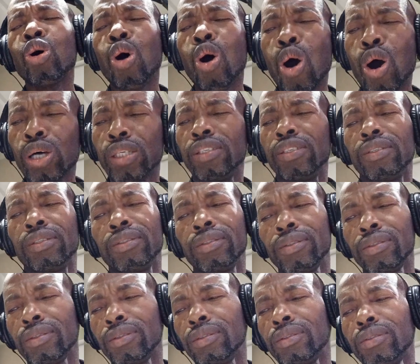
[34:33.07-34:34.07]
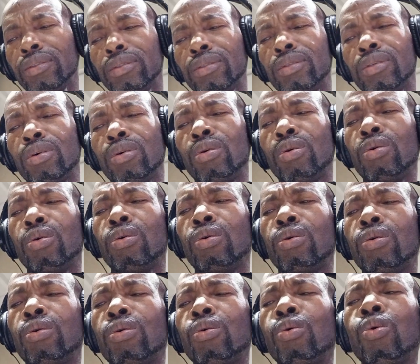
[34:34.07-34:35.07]
Lord?
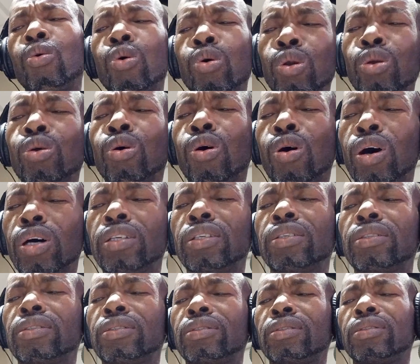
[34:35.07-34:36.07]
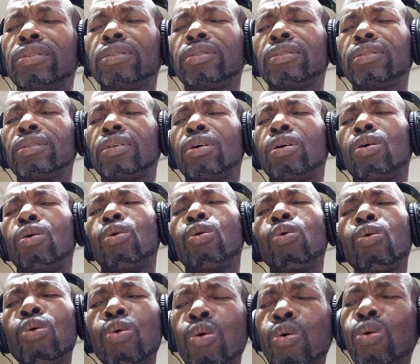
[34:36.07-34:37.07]
O Lord,
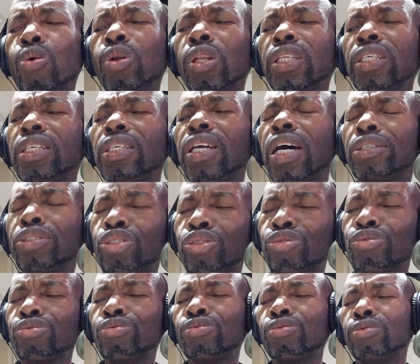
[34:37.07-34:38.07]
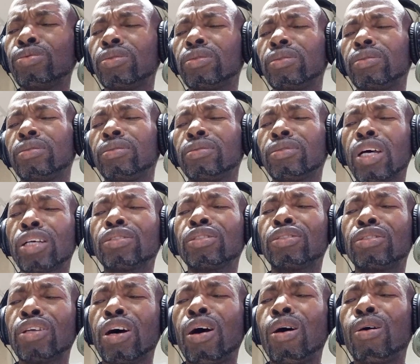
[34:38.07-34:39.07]
holy and true,
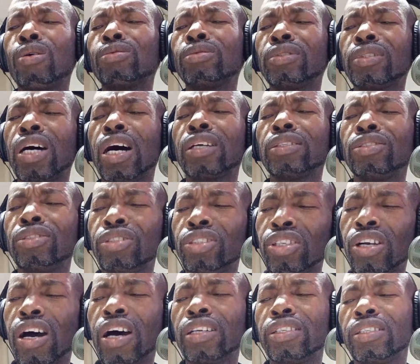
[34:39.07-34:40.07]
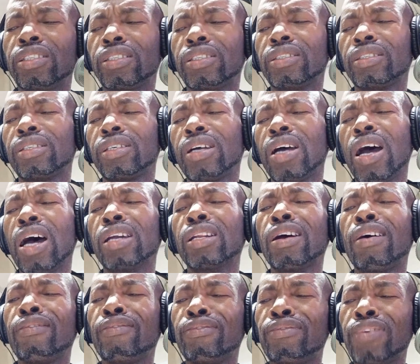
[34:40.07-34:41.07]
dost thou not judge and
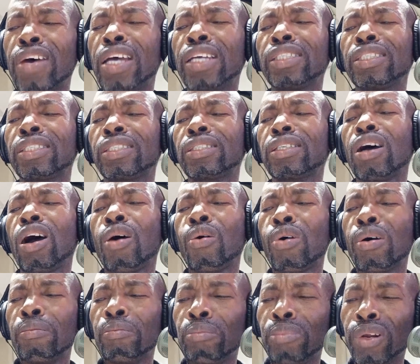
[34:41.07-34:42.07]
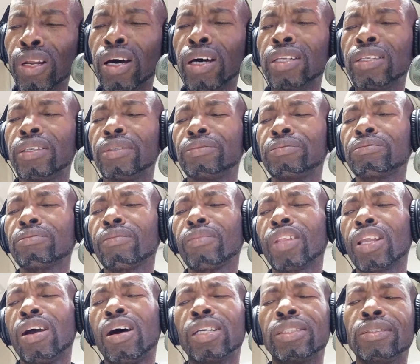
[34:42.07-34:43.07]
avenge our blood
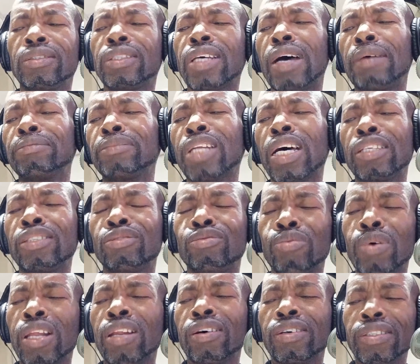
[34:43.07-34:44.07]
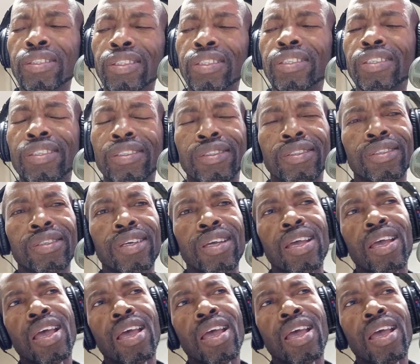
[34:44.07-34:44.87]
on them that dwell on the earth?